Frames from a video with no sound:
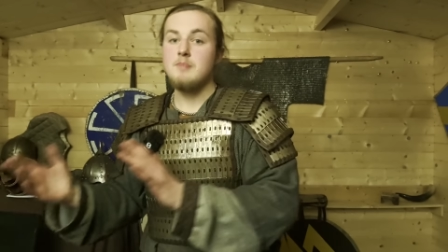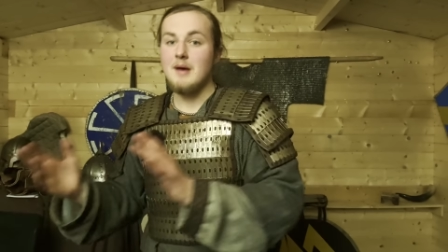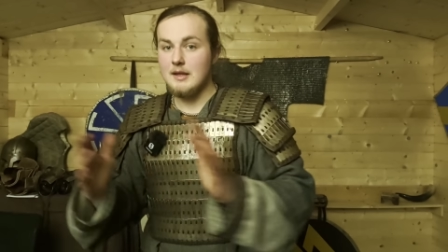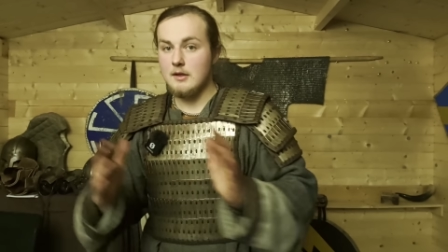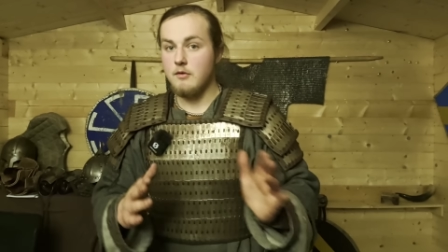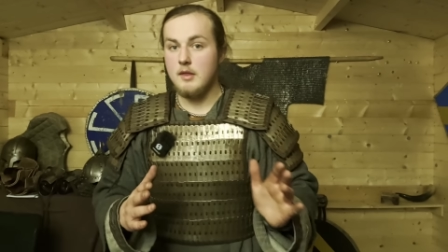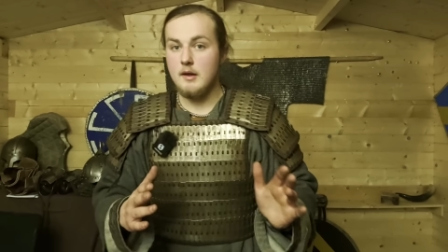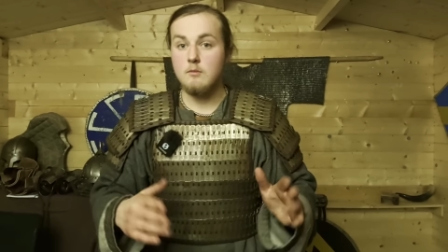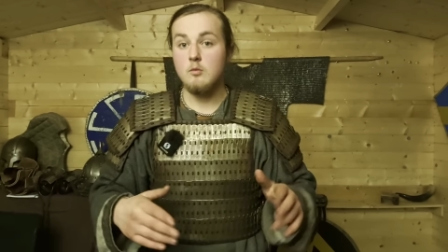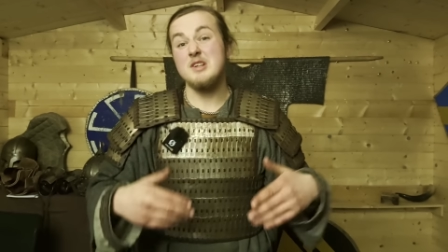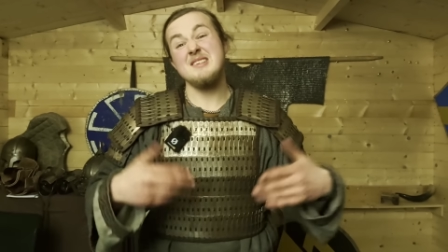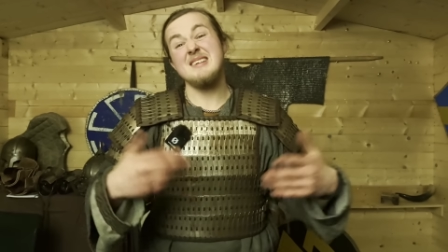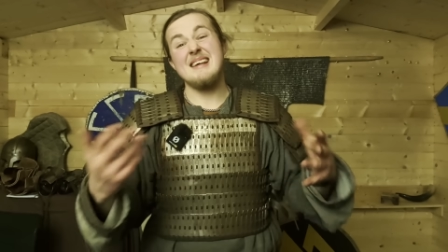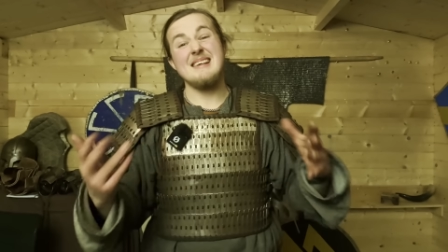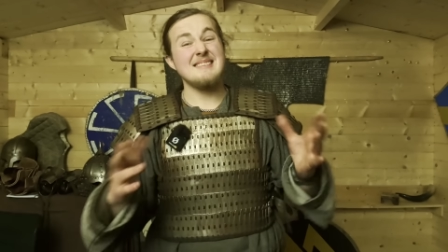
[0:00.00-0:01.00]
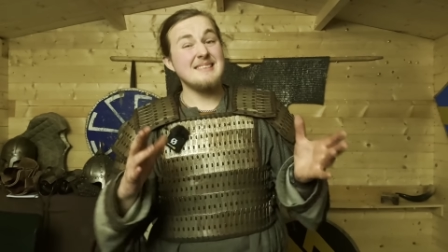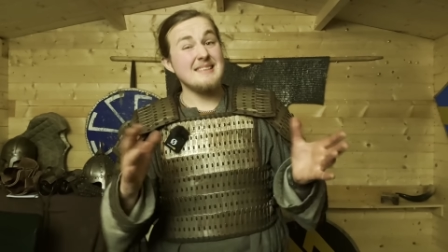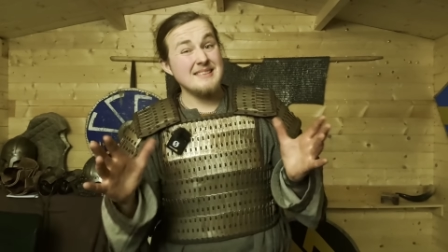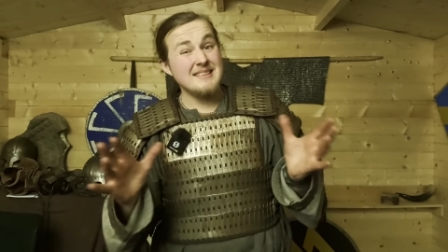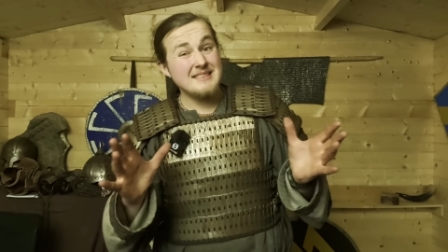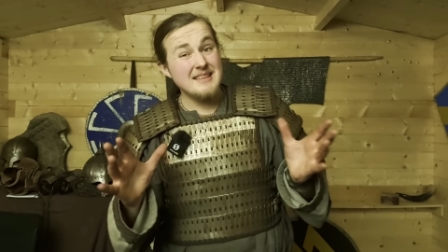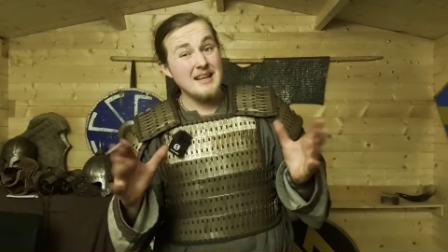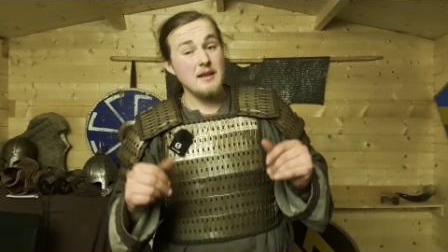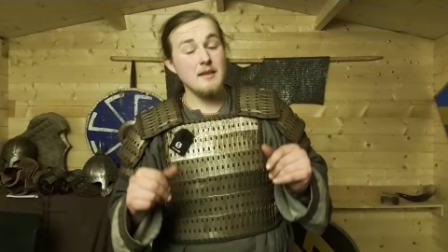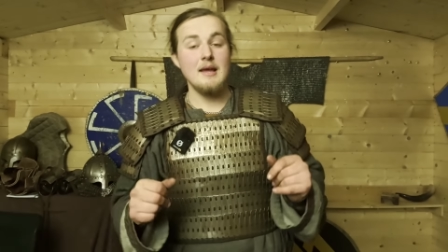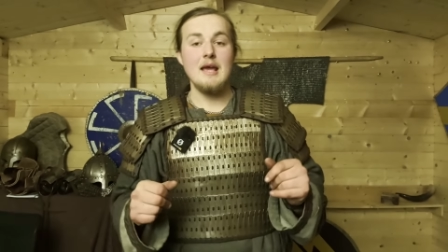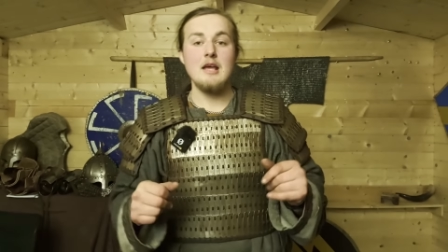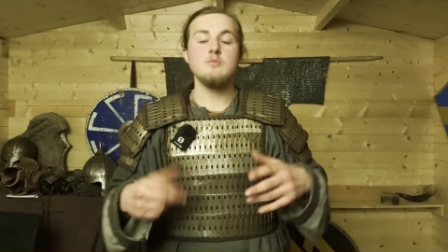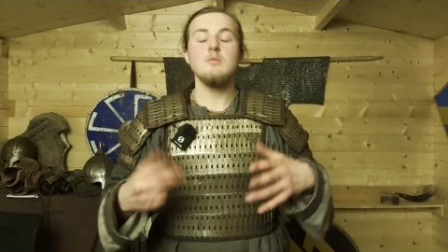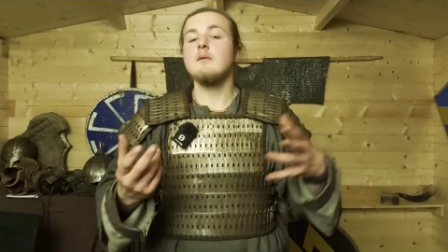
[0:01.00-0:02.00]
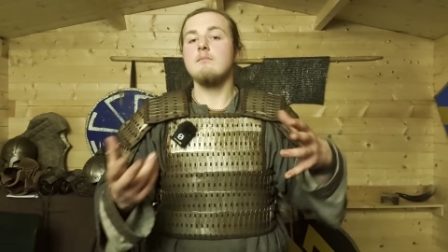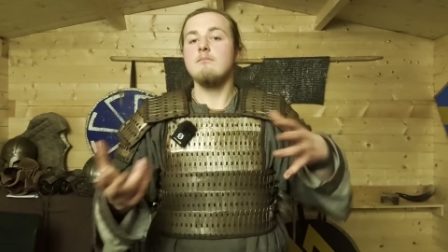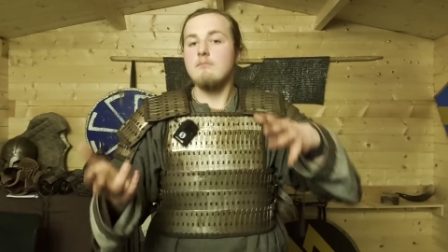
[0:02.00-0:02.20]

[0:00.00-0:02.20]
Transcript: better for them, which isn't necessarily the case, but